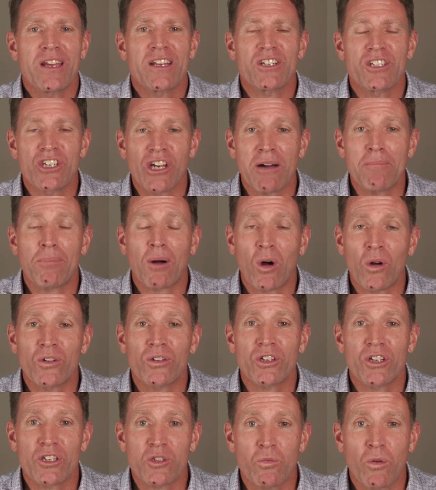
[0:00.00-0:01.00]
Jump
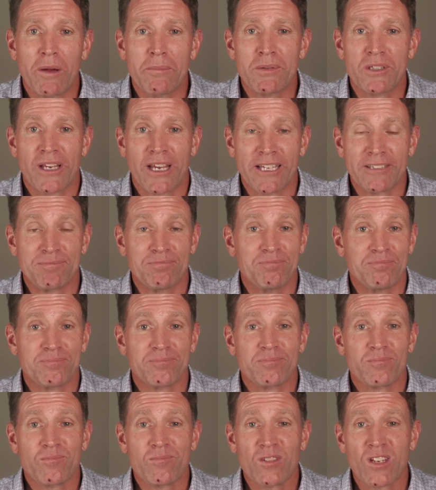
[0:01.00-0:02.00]
onto his website
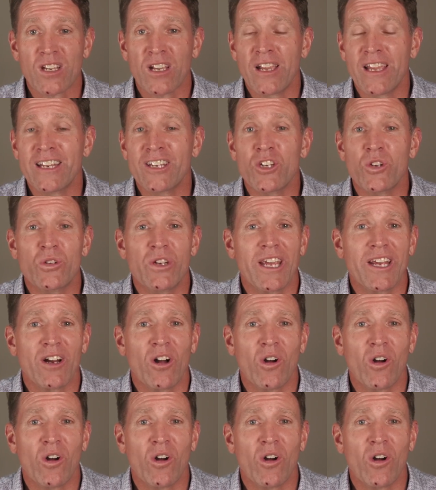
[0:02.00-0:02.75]
and you get